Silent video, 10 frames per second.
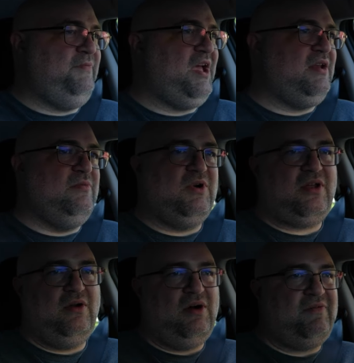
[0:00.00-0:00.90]
I didn't want
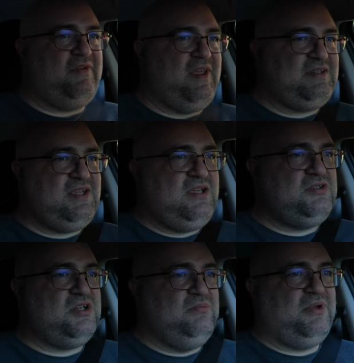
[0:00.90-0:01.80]
to go off on that
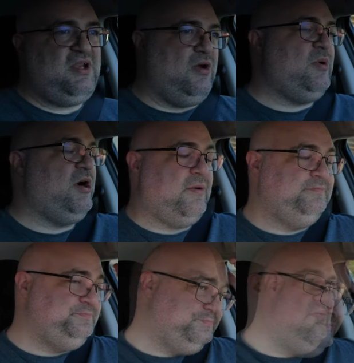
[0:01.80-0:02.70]
tangent, but here we are.
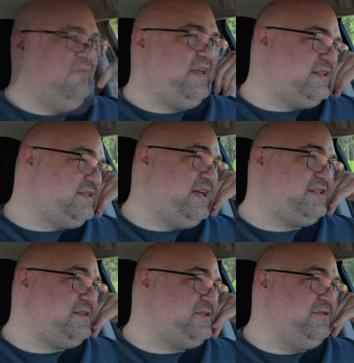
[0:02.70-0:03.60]
That's
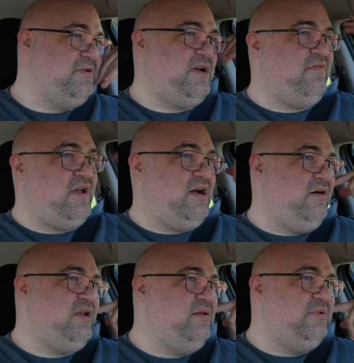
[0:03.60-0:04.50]
that's a story of
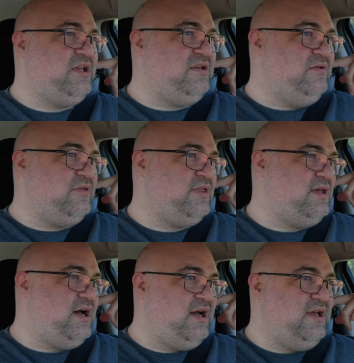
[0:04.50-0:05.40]
how in my youth
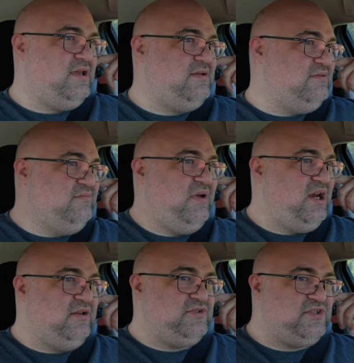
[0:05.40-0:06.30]
I
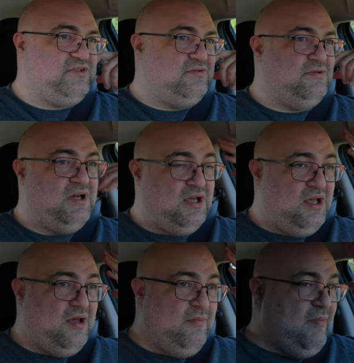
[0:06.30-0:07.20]
managed to
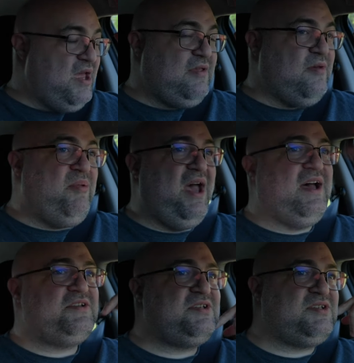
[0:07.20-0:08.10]
make the
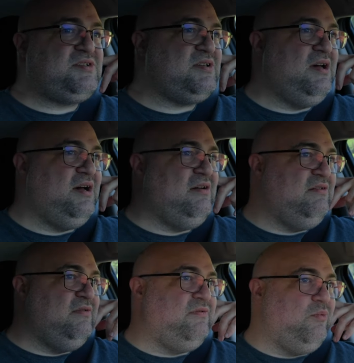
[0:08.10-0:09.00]
best
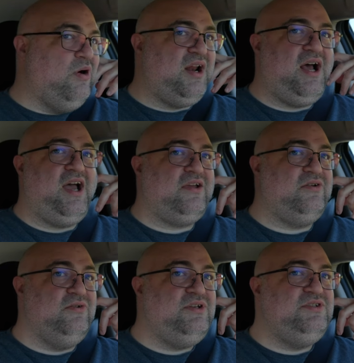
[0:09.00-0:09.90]
of what I
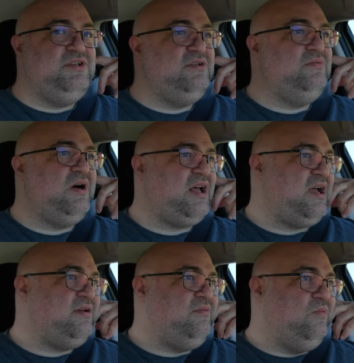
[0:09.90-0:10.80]
could do, what
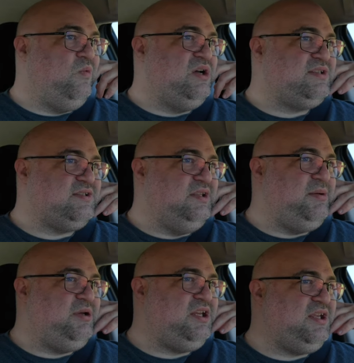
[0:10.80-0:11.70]
I was
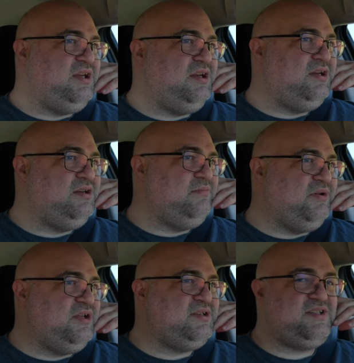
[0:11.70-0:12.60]
limited in,
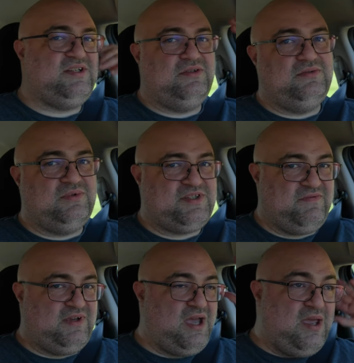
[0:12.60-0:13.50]
but still was
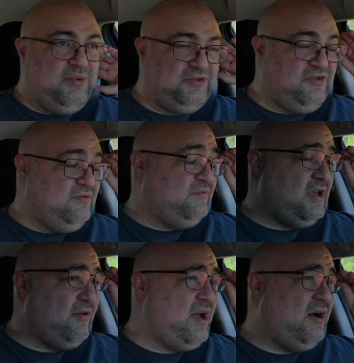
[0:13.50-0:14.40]
able to
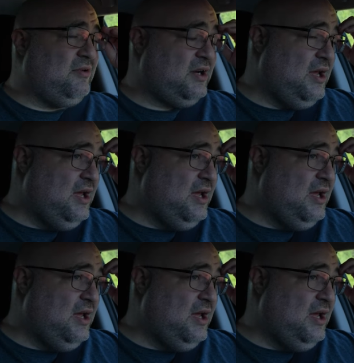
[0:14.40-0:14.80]
figure out